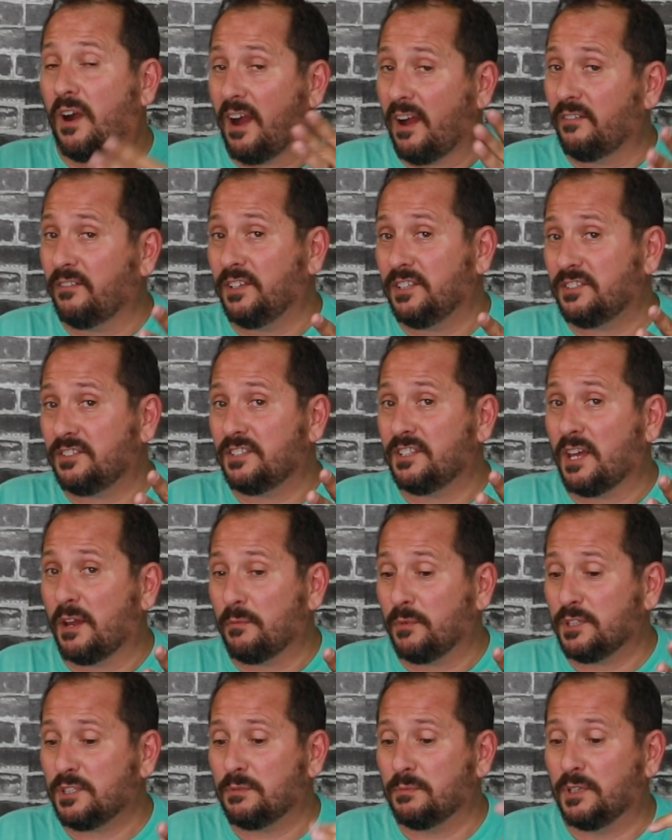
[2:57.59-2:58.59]
obviously
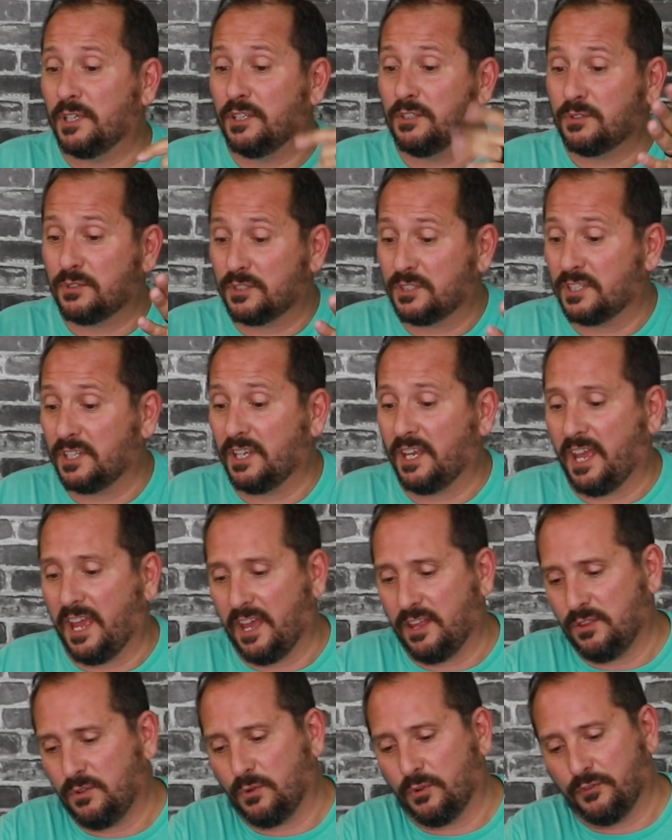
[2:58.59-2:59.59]
that must have been interesting,
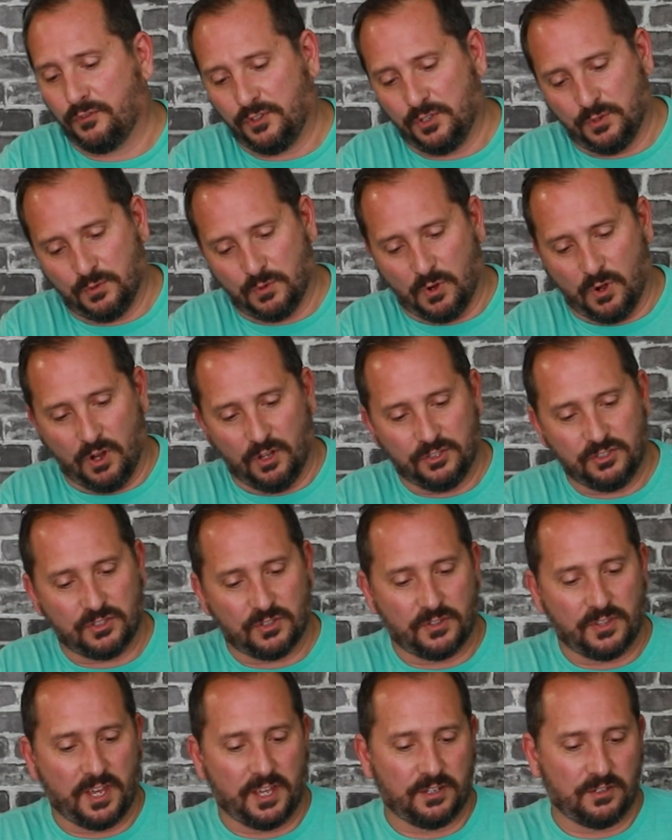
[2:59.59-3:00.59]
and the review
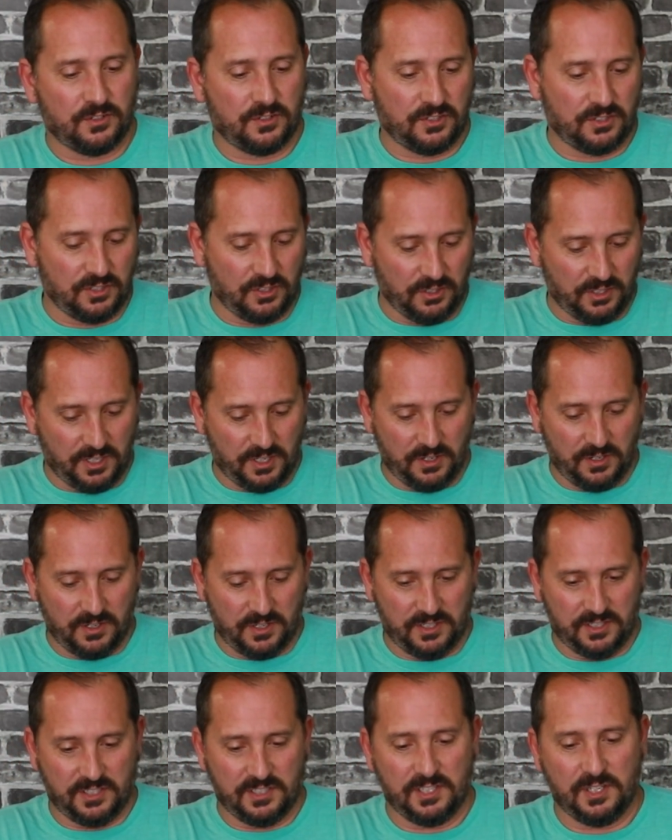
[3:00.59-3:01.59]
also, that you're still here
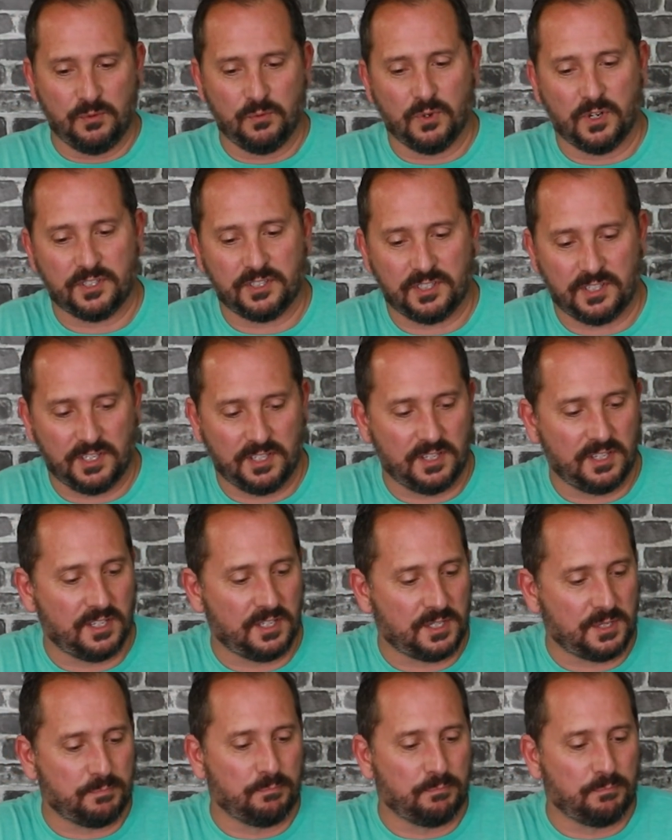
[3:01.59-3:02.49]
to see what's in this